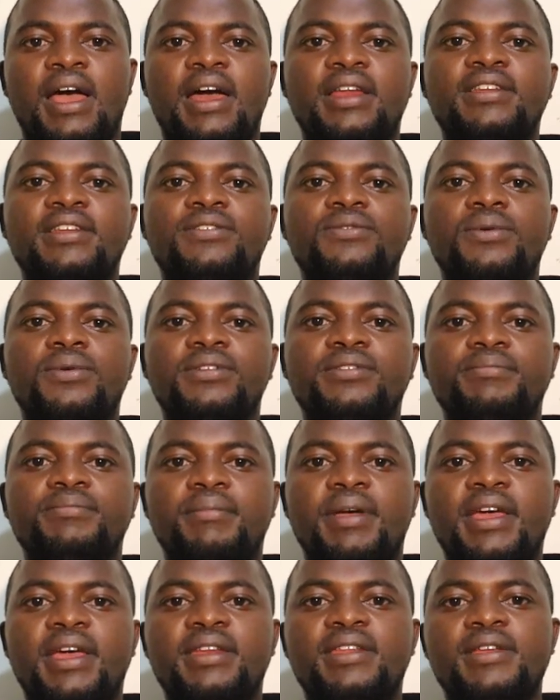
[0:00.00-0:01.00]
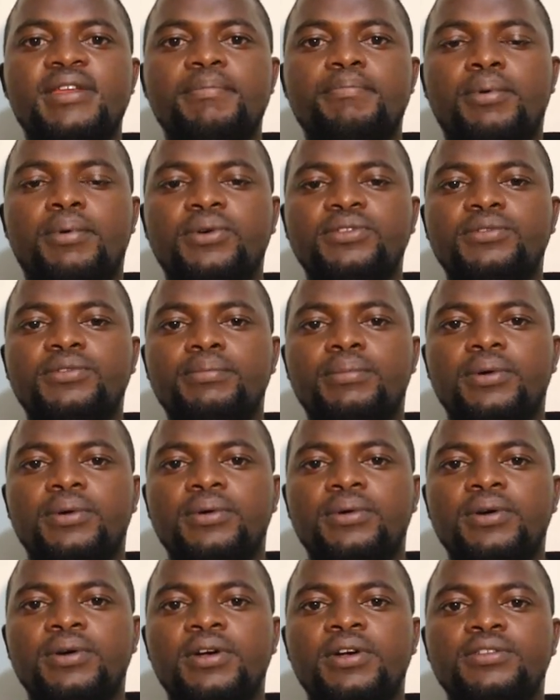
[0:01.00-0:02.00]
and it was made
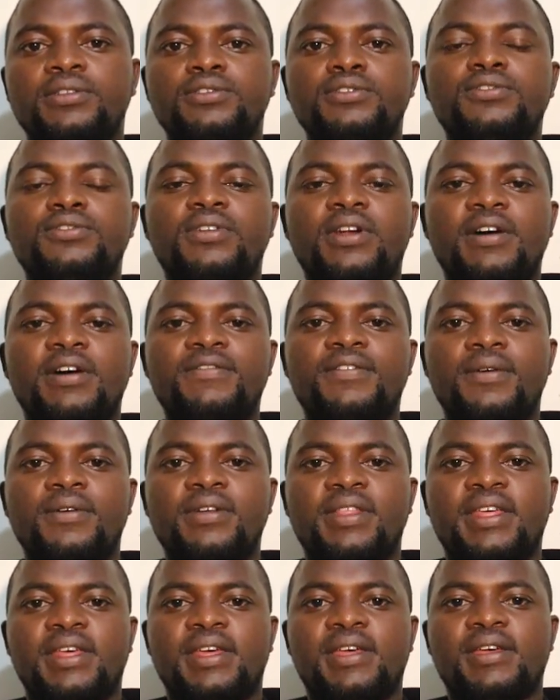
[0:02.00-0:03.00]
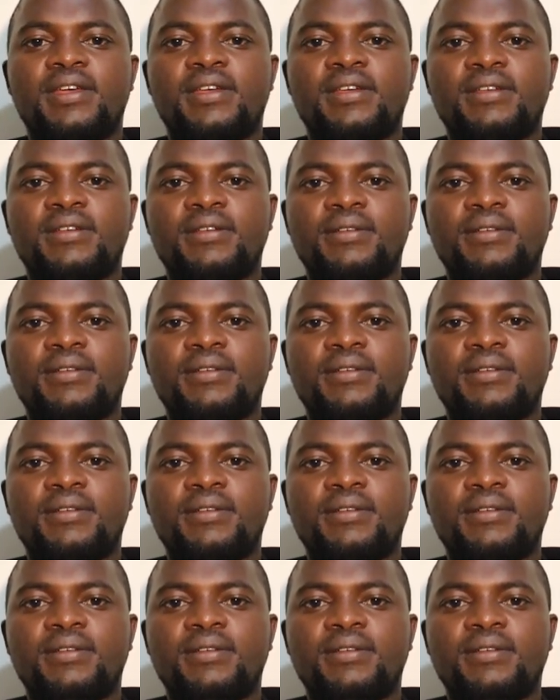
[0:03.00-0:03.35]
impossible to travel there.